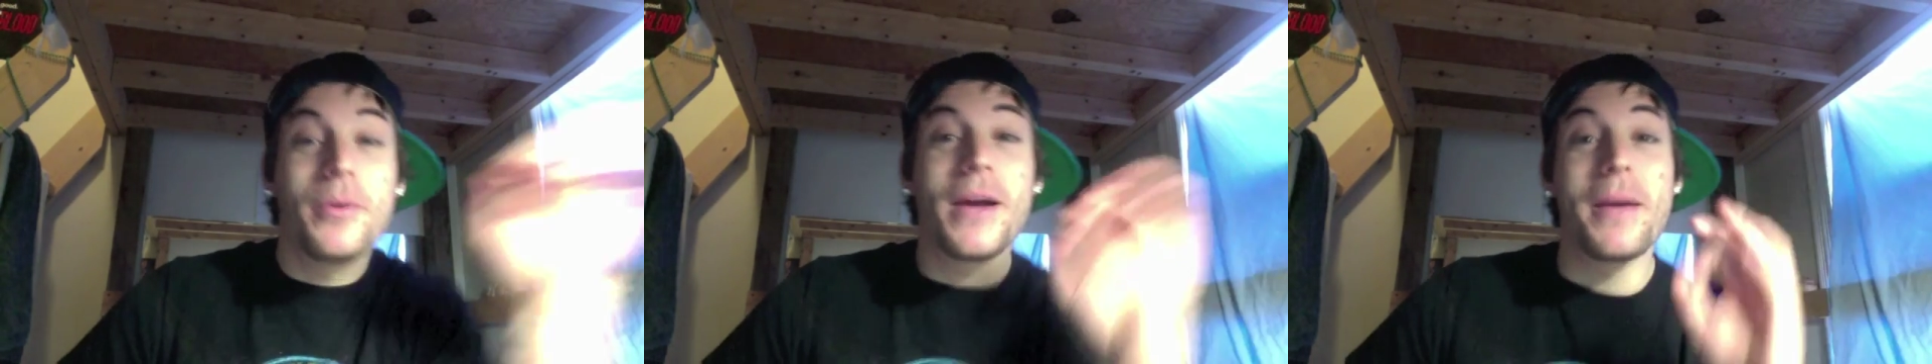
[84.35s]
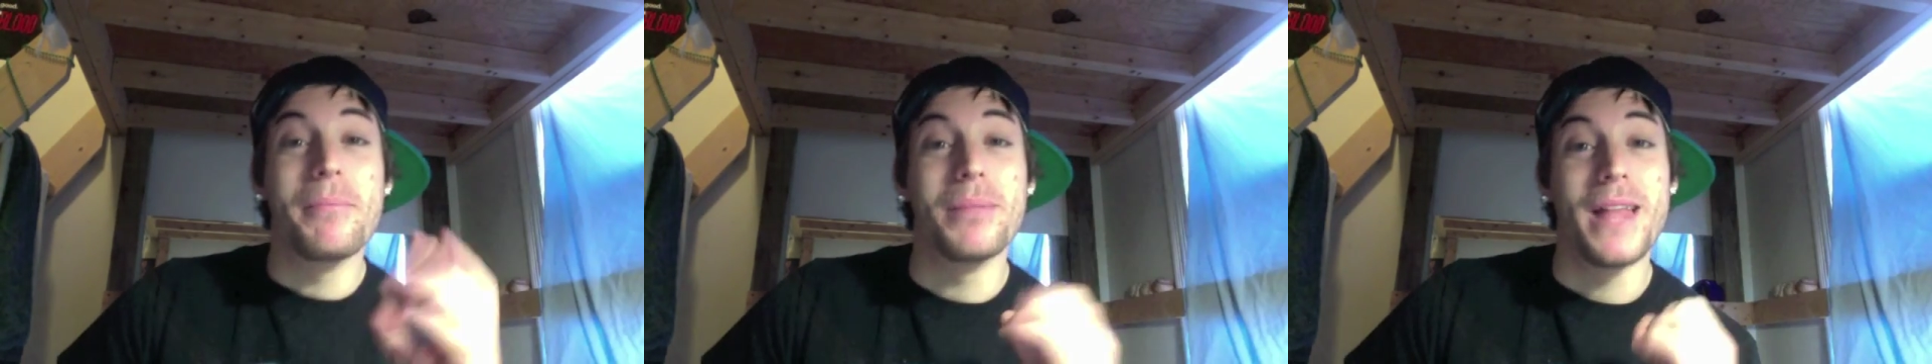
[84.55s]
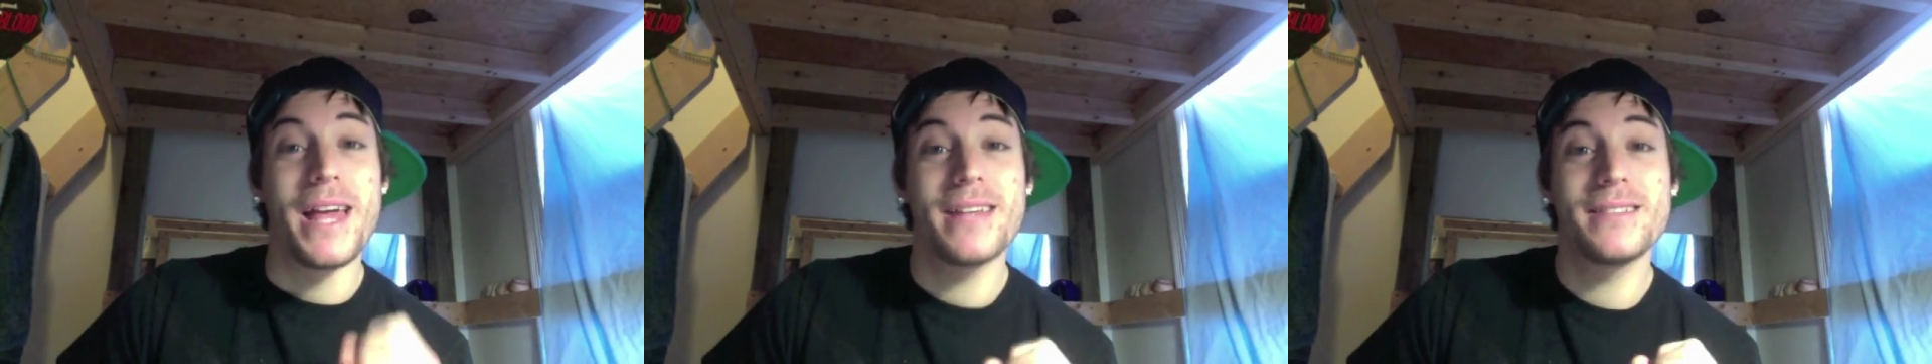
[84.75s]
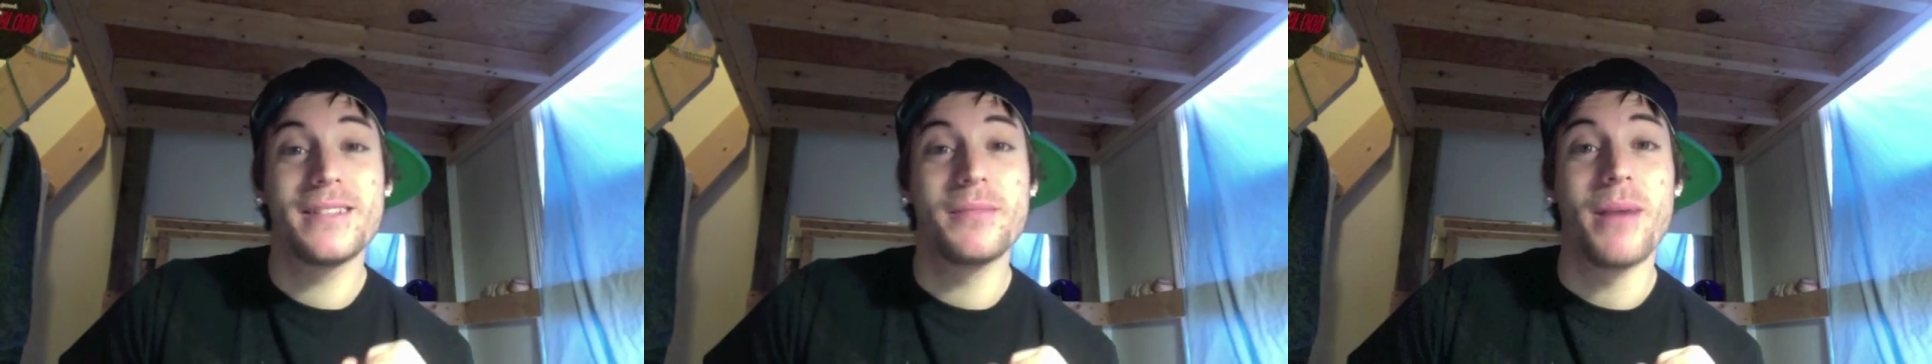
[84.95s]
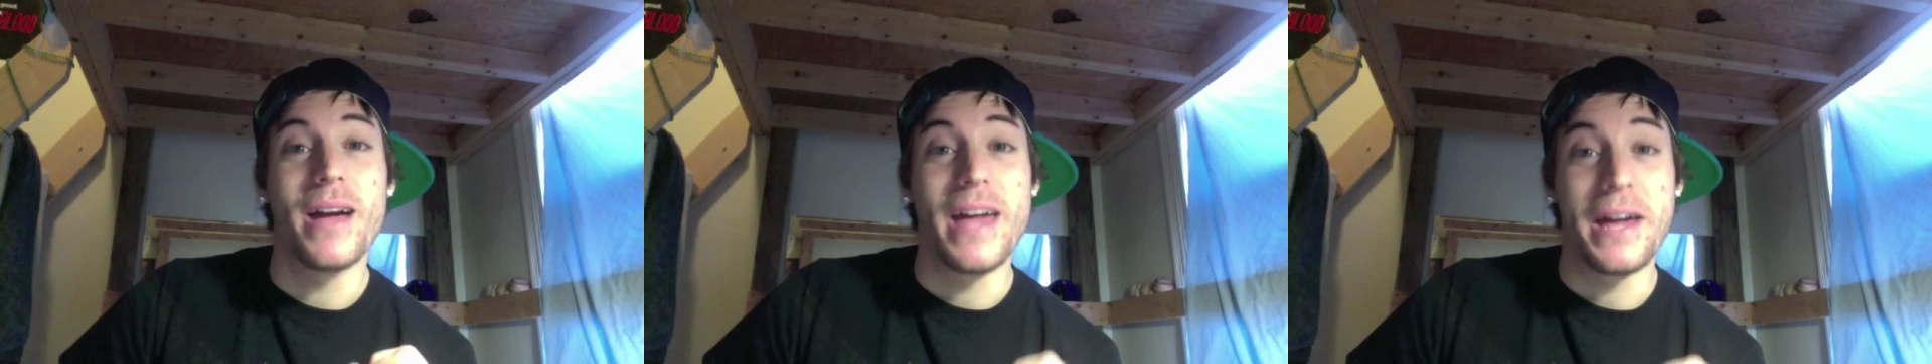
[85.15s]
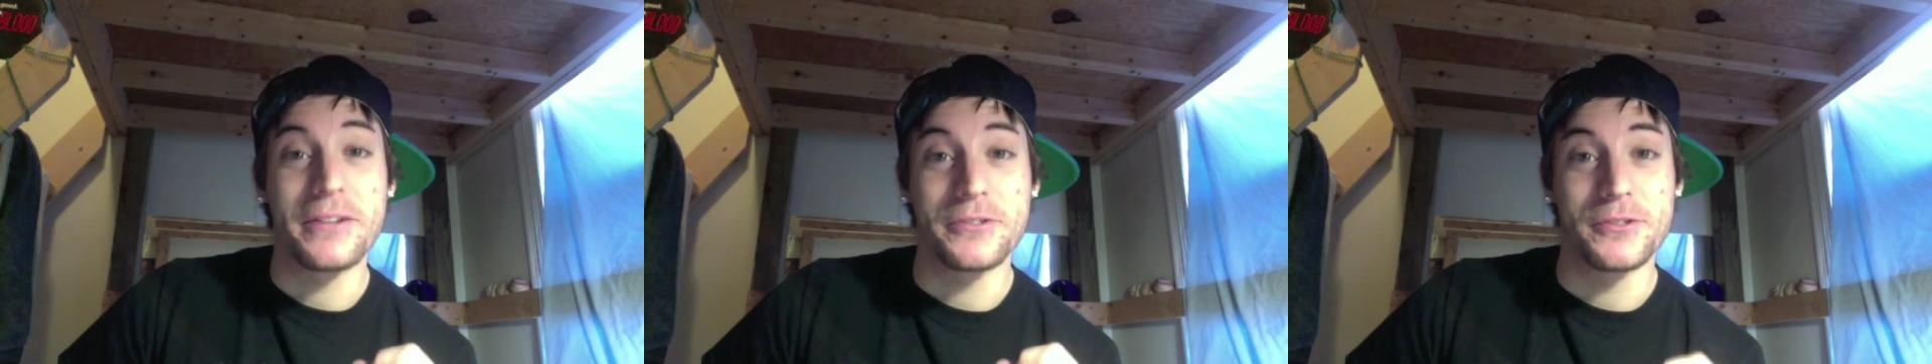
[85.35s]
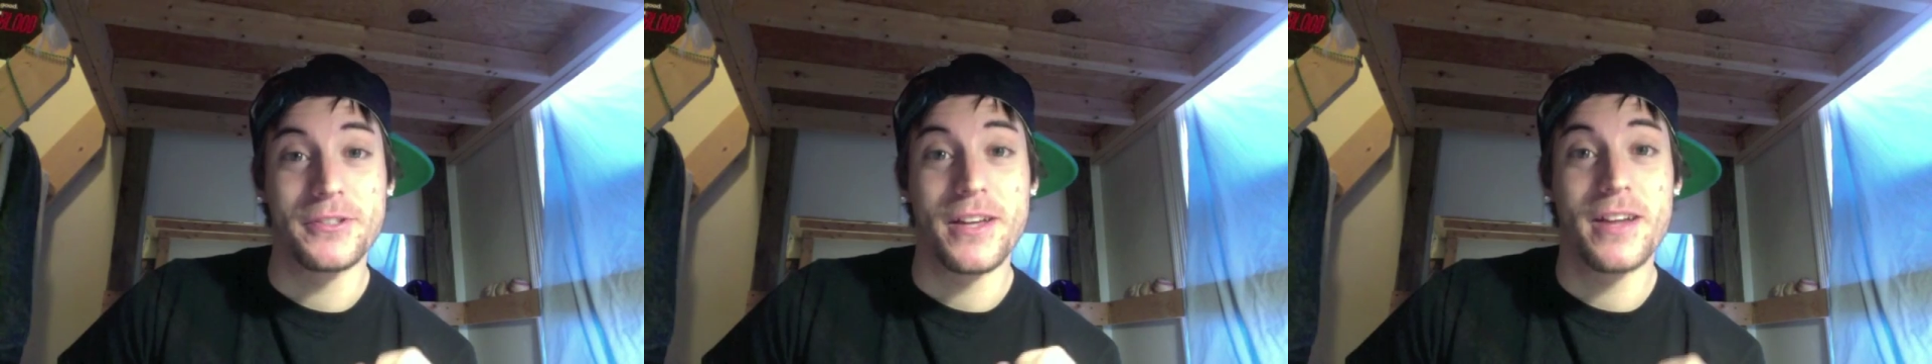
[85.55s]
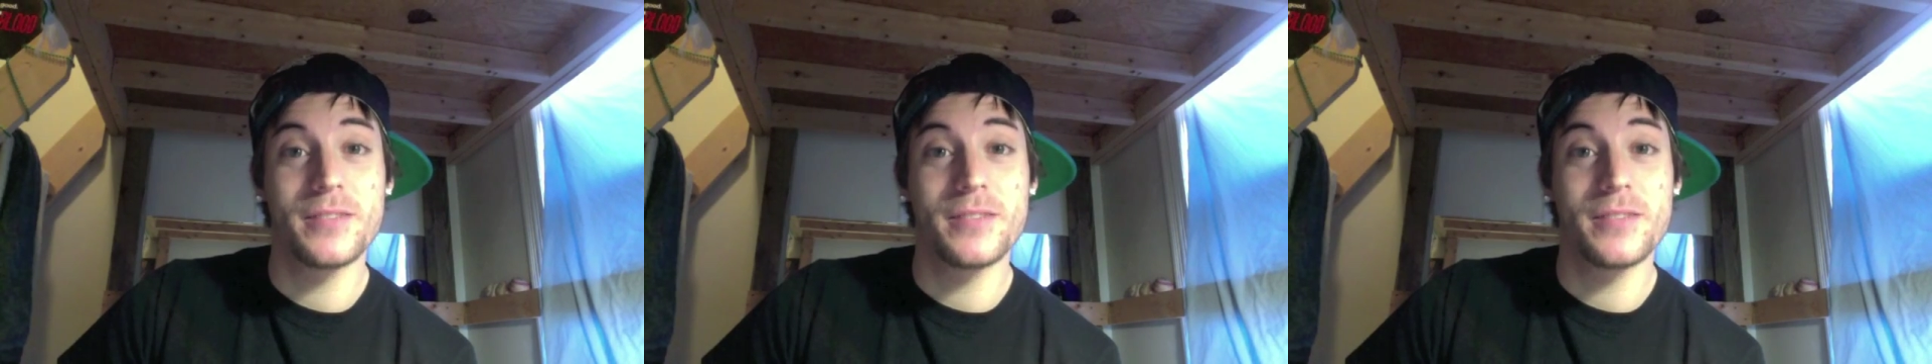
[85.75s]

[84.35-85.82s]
get blasted by exercise